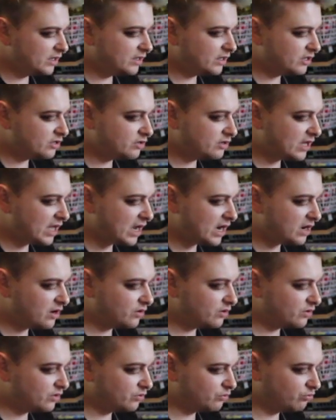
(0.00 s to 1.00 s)
now you
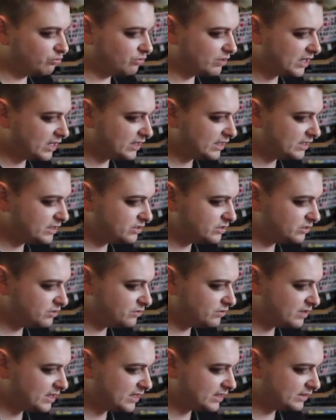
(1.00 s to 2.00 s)
can't really
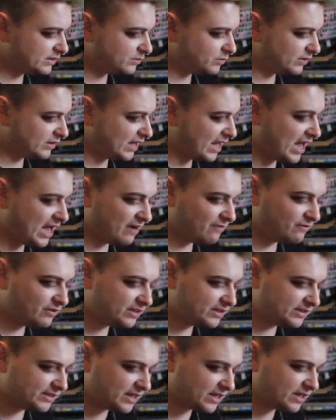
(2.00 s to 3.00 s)
do this with
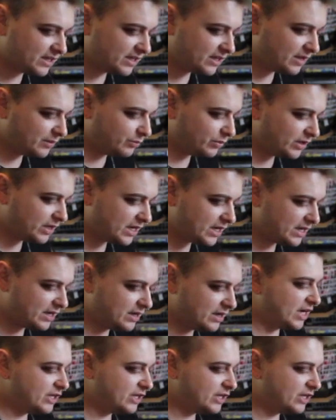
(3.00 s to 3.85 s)
every succulent plant.